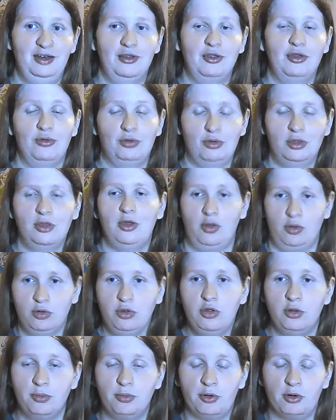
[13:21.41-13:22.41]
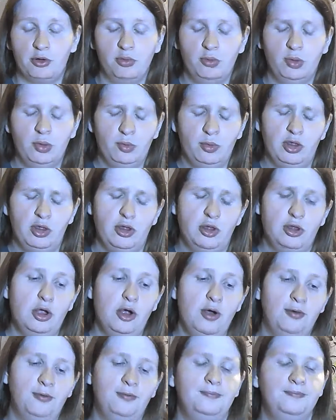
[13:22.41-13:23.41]
So, you know, two birds with one
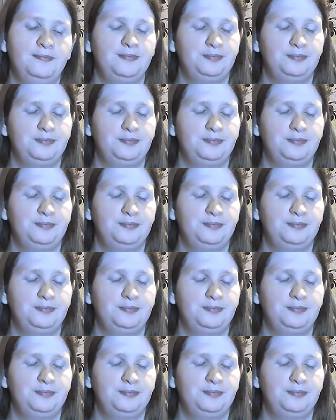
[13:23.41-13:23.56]
stone